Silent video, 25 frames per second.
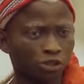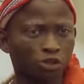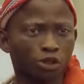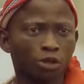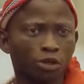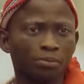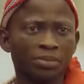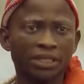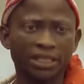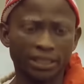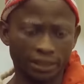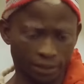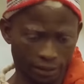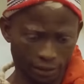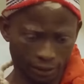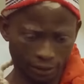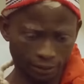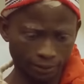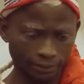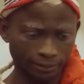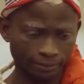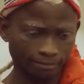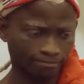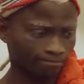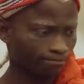be it.
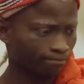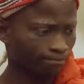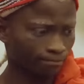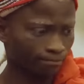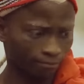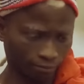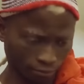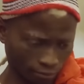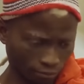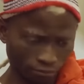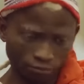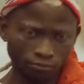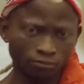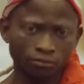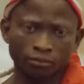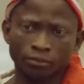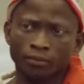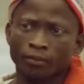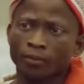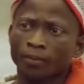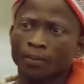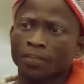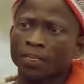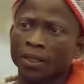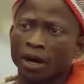
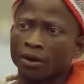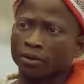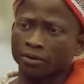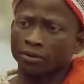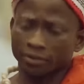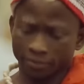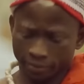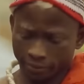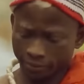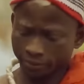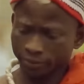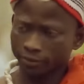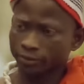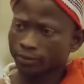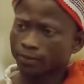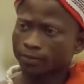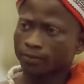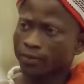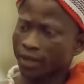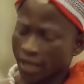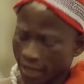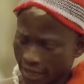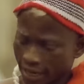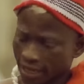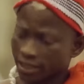Now,
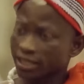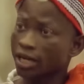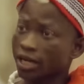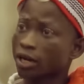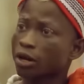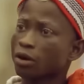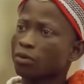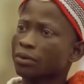let's get on with